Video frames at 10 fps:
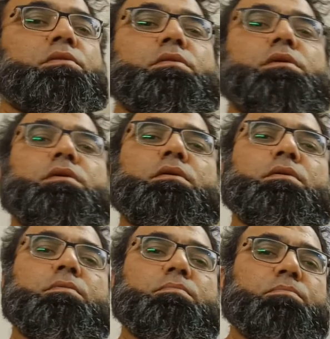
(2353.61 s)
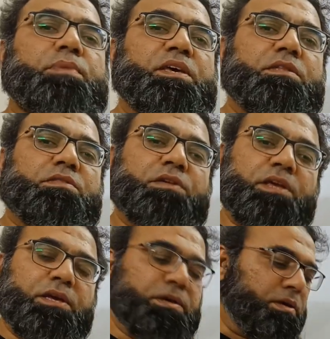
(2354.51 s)
the
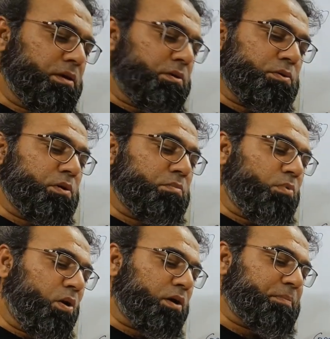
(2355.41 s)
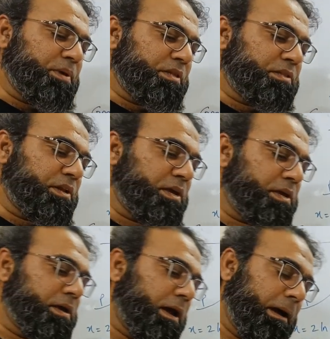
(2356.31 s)
P3, your mock
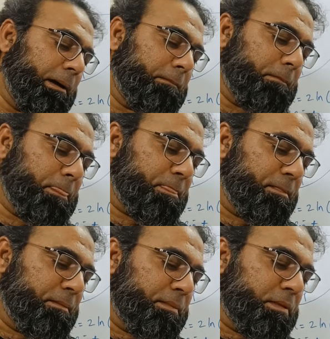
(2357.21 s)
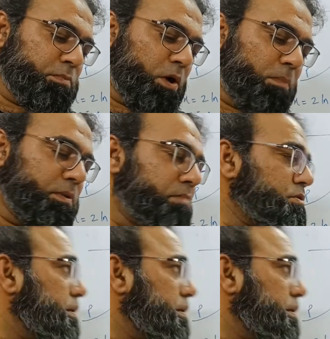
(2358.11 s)
P3. Um, problems